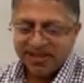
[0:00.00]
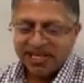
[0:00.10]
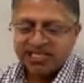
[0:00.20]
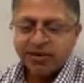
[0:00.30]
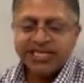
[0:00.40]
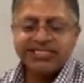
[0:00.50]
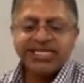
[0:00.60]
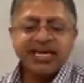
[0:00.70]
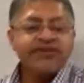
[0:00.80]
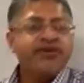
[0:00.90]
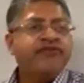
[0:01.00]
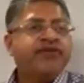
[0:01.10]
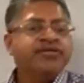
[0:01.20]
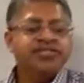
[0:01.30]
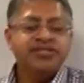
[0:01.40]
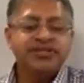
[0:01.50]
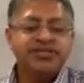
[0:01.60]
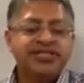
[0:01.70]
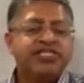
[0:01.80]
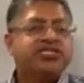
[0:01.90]
So instead of referring to
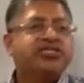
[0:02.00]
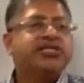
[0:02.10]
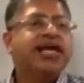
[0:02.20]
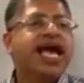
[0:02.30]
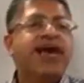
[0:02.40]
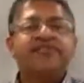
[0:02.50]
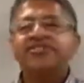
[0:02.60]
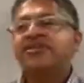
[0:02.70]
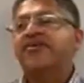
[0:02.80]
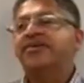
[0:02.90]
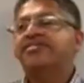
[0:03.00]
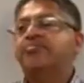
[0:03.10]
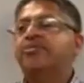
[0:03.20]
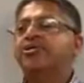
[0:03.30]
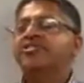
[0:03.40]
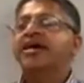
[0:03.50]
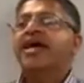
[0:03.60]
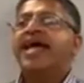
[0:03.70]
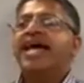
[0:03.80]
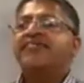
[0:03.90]
the adversaries, the Persian
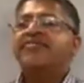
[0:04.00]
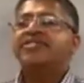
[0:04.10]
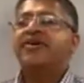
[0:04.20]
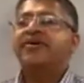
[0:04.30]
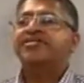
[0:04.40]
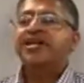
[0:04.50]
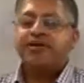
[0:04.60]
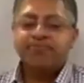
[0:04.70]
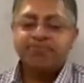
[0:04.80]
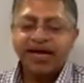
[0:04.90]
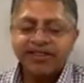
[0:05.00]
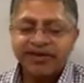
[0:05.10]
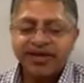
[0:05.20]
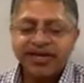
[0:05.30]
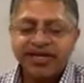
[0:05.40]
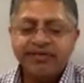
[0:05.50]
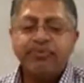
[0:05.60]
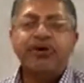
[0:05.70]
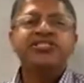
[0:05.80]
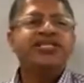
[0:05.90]
adversaries, by their
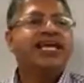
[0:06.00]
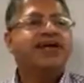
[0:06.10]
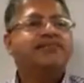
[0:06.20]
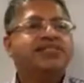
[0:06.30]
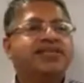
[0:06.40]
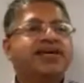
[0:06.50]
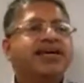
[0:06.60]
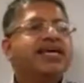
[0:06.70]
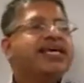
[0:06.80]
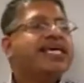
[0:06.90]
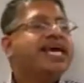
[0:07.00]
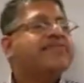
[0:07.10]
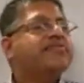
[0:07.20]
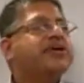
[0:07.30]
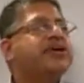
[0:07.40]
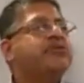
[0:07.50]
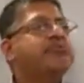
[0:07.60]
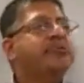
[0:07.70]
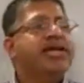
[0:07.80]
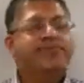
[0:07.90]
Persian names, he gave them
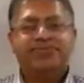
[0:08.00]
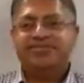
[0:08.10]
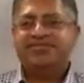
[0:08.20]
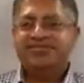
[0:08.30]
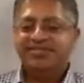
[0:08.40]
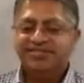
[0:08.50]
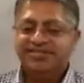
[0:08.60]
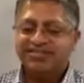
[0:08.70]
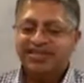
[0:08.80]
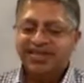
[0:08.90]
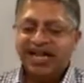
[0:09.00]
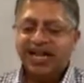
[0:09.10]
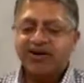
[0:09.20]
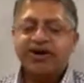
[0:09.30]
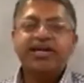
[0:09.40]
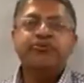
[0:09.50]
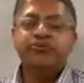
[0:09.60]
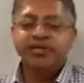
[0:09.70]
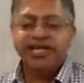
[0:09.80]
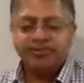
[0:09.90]
Hebrew names or Hebrew
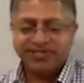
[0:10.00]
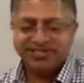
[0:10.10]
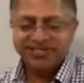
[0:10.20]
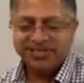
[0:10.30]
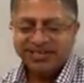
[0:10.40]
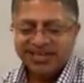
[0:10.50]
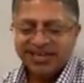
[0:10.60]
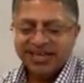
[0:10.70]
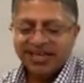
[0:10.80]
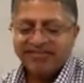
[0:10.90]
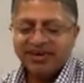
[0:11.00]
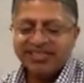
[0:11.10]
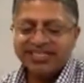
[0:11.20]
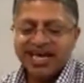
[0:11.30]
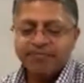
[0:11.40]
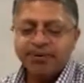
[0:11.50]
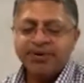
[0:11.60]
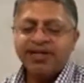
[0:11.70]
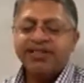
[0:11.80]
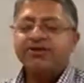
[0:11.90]
labels. For
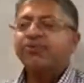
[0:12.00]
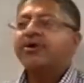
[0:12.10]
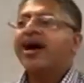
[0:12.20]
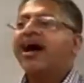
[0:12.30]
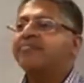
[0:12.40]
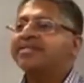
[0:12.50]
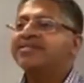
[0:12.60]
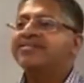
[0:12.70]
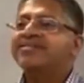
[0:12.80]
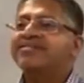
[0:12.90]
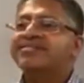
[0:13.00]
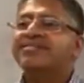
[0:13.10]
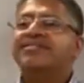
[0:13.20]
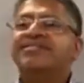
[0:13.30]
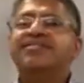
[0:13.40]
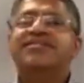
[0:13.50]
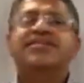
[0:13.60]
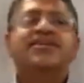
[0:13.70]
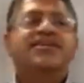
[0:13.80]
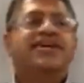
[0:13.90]
example, the word Haman.
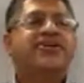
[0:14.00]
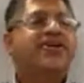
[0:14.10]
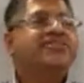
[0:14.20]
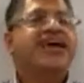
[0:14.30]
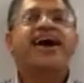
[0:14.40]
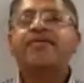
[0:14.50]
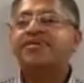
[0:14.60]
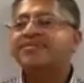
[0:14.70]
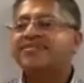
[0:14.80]
Can you all say Haman?